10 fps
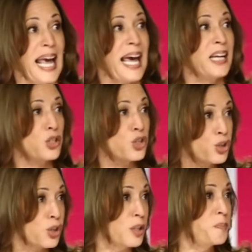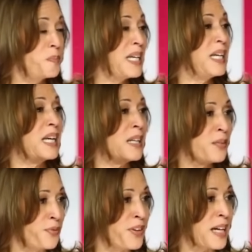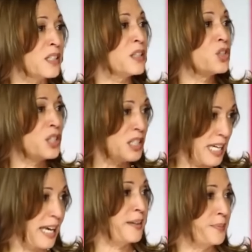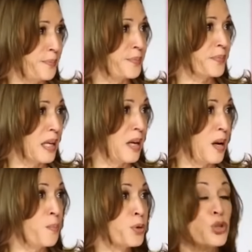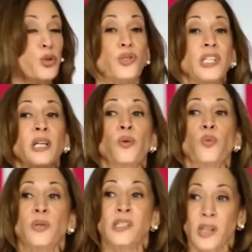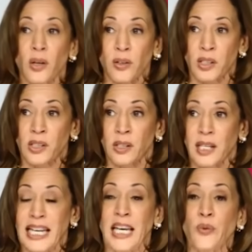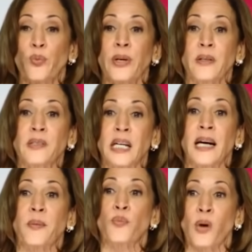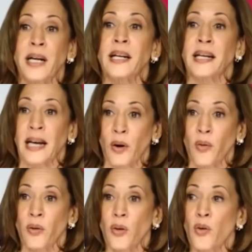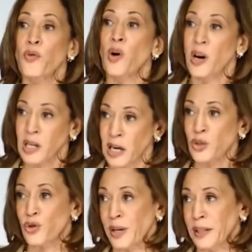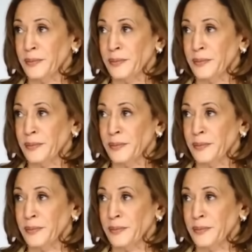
And it should be in effect today, producing results in real time right now for our country.